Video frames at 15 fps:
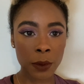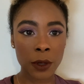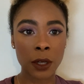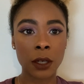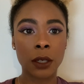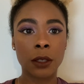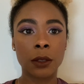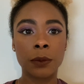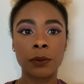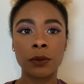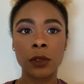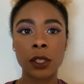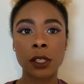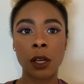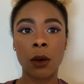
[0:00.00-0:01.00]
Um,
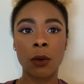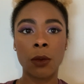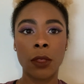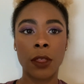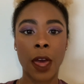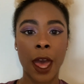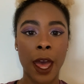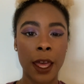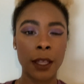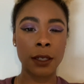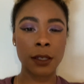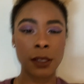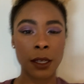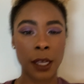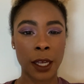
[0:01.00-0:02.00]
so that
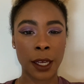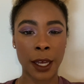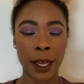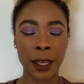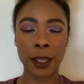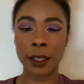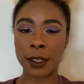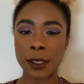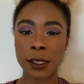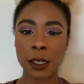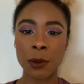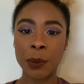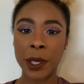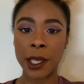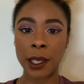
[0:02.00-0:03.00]
is like, I guess, a
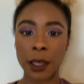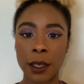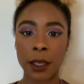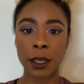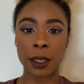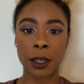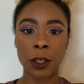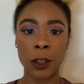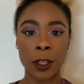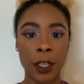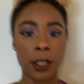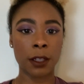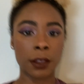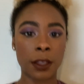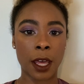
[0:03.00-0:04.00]
peak, and I'll
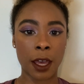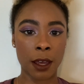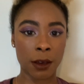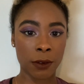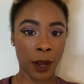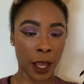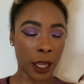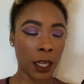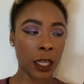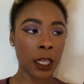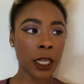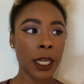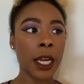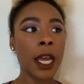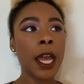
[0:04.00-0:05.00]
link that right
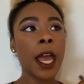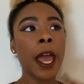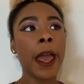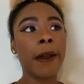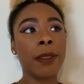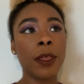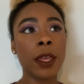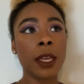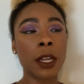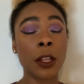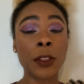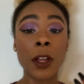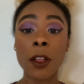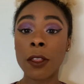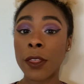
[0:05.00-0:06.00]
here. And then
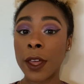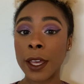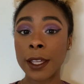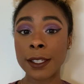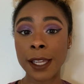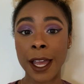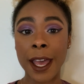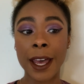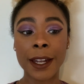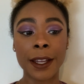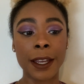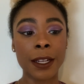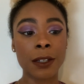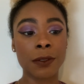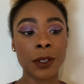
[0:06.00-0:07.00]
another thing is, I had an
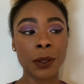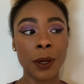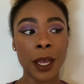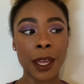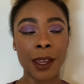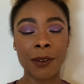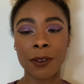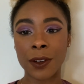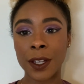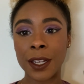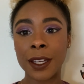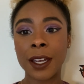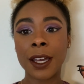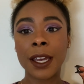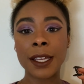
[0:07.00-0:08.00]
interview
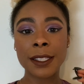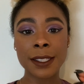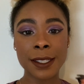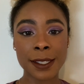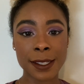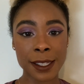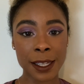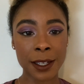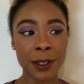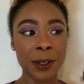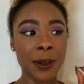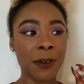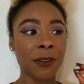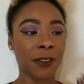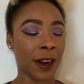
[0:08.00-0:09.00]
every
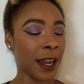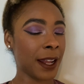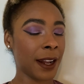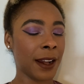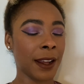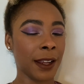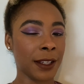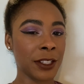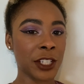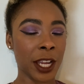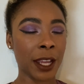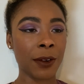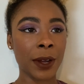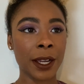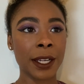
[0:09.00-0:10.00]
single Friday in
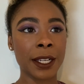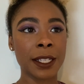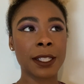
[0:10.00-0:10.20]
January.